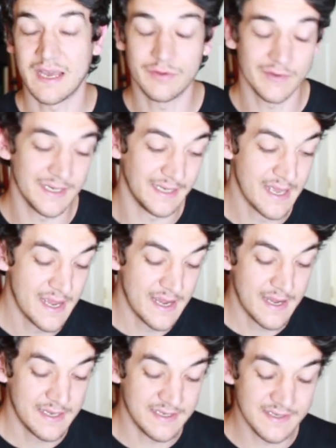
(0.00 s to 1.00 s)
the Gathering,
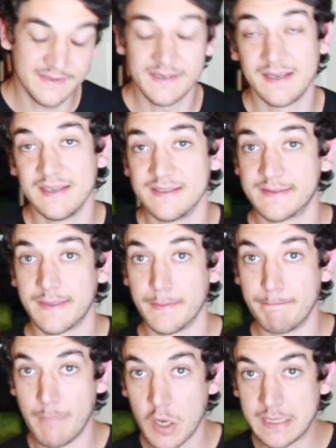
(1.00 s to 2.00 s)
Nissa is the
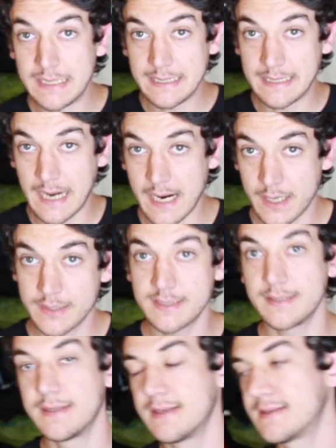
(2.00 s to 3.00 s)
money card
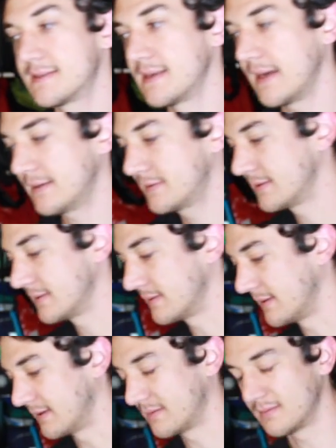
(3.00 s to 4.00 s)
in this set.
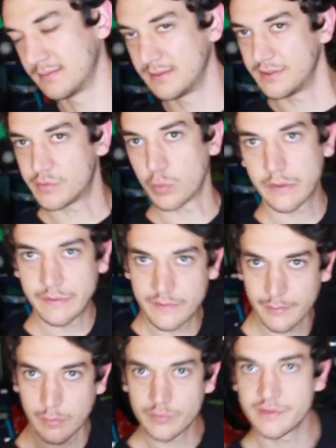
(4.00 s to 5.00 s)
It, is worth
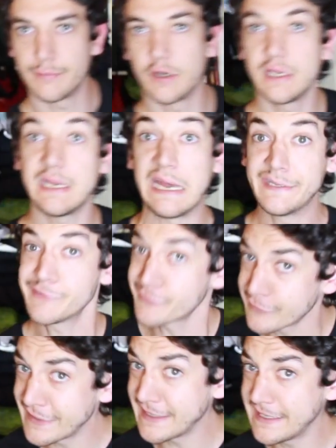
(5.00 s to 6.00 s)
the most money, and
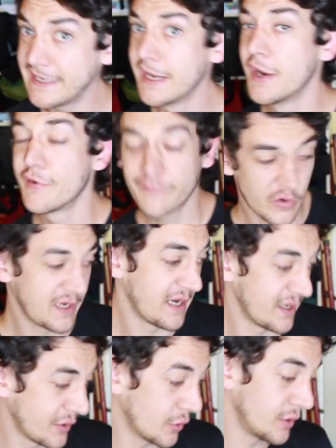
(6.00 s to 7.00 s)
it's really
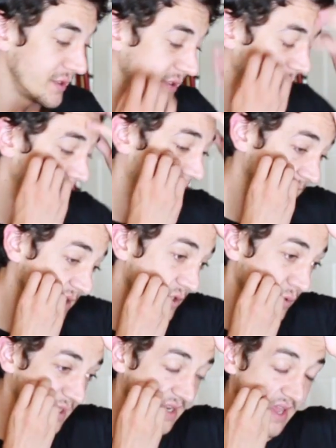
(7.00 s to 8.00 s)
freaking good at
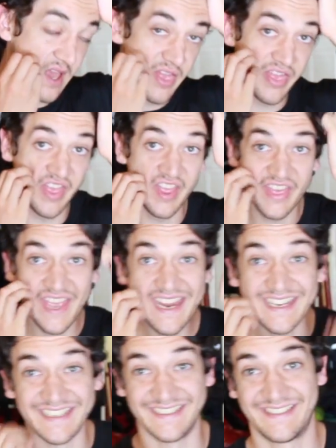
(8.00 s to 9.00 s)
doing the
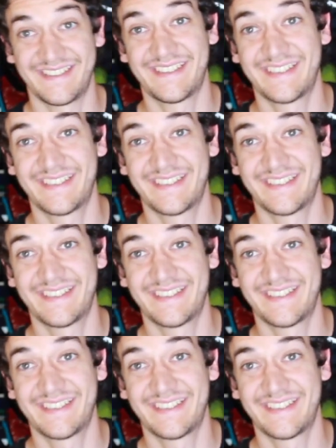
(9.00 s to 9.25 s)
things.